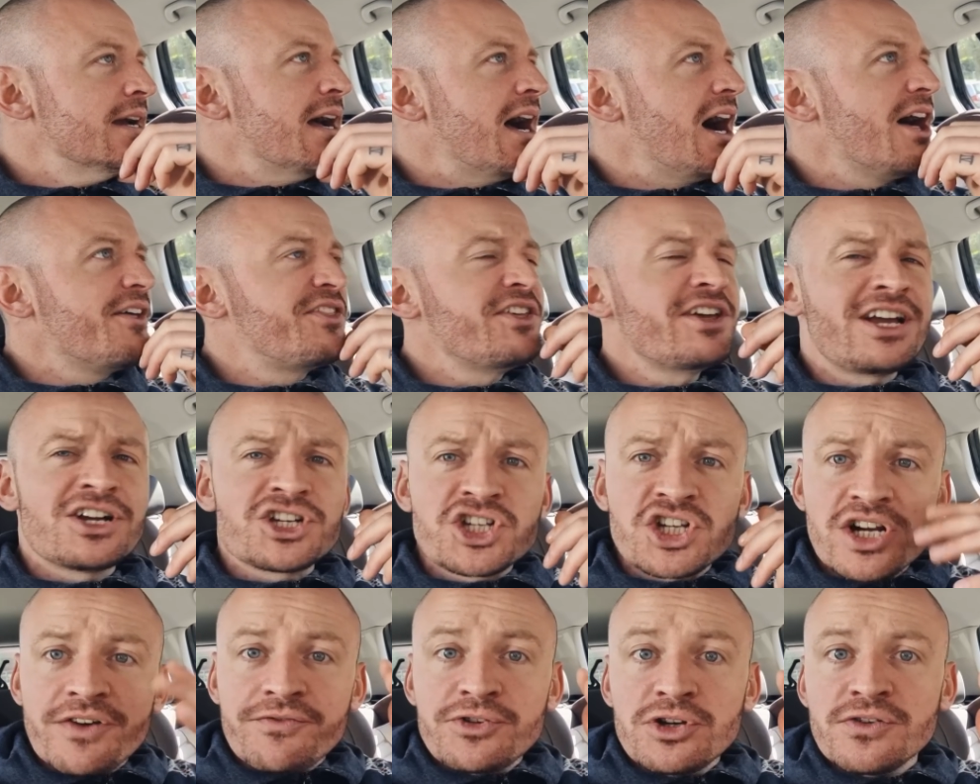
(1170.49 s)
I think I
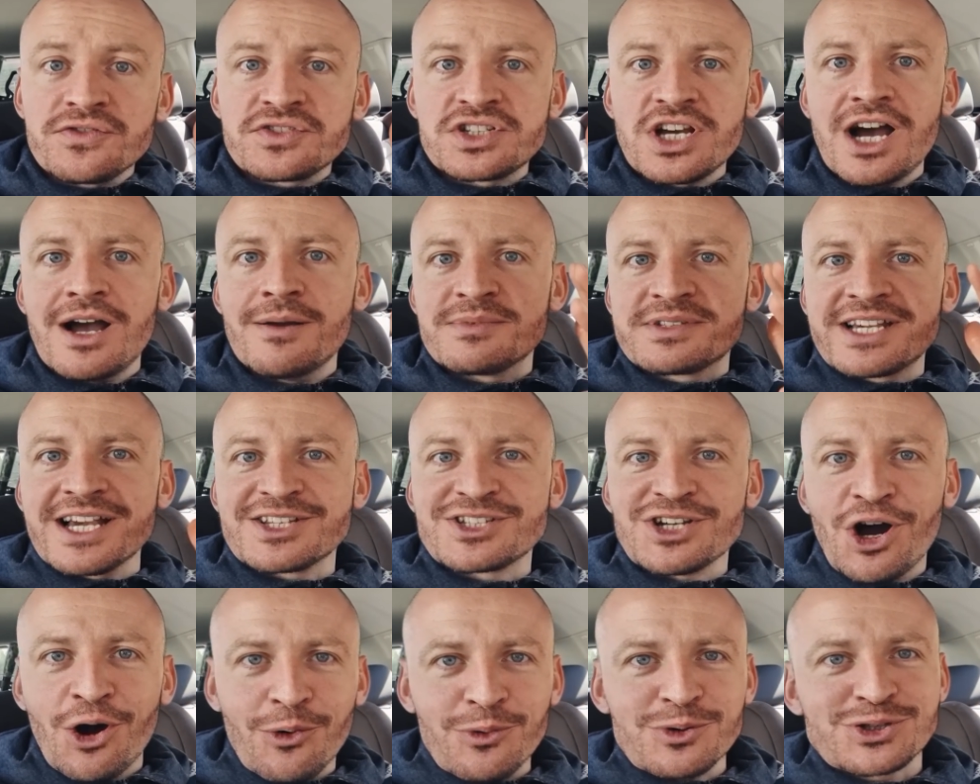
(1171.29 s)
should have enough time to get
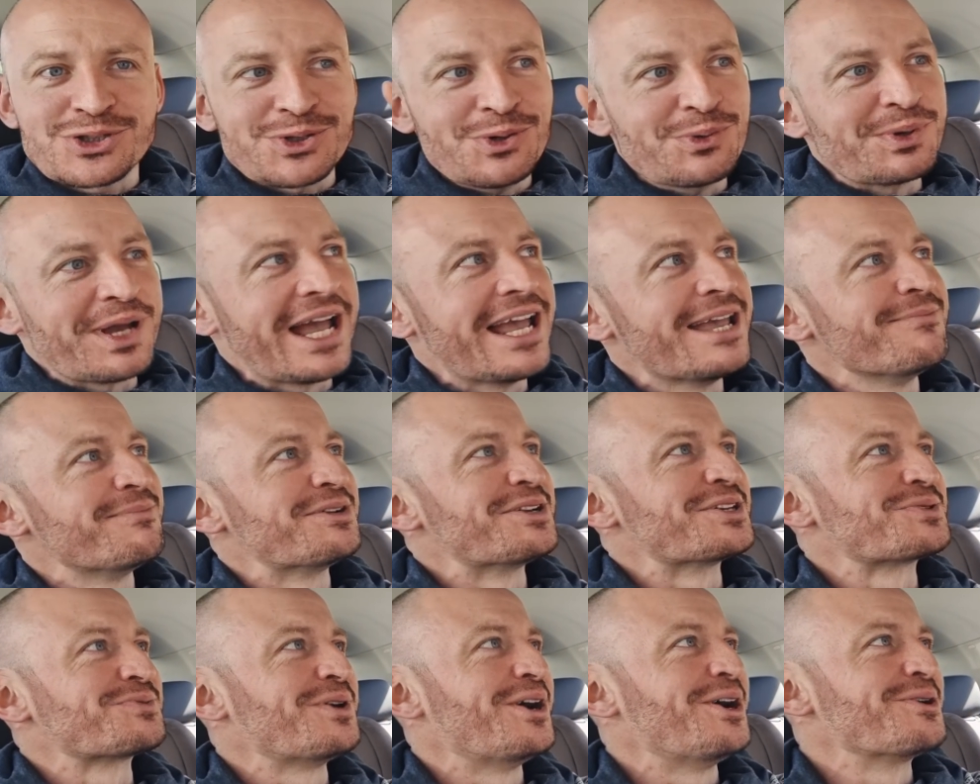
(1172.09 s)
to old school gaming
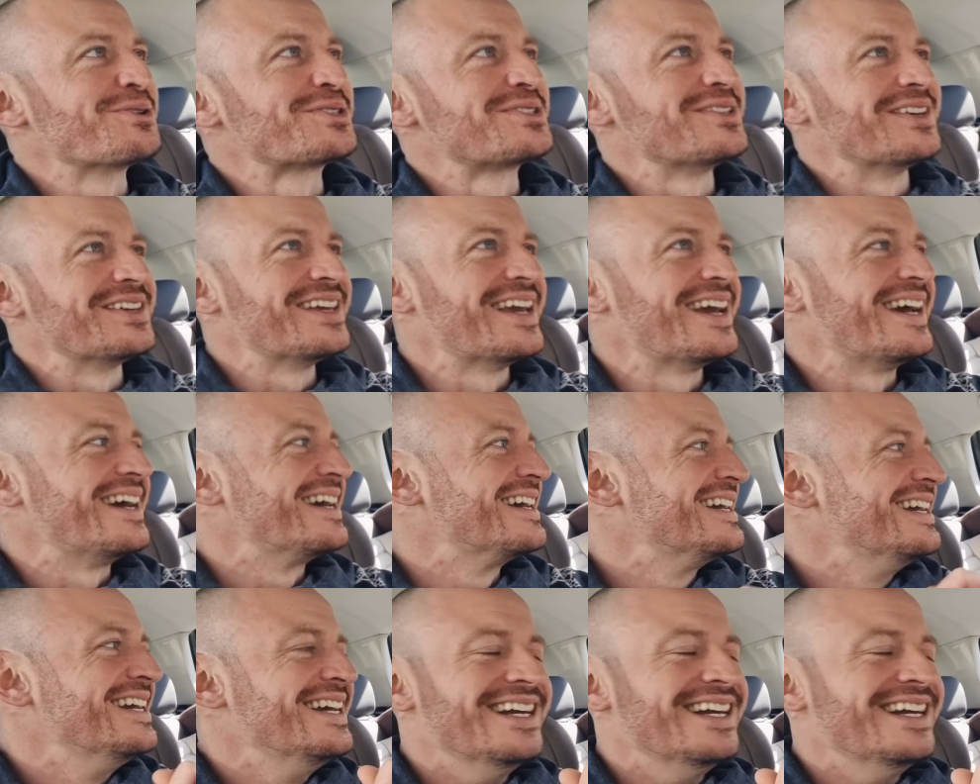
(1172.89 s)
as well, so yeah.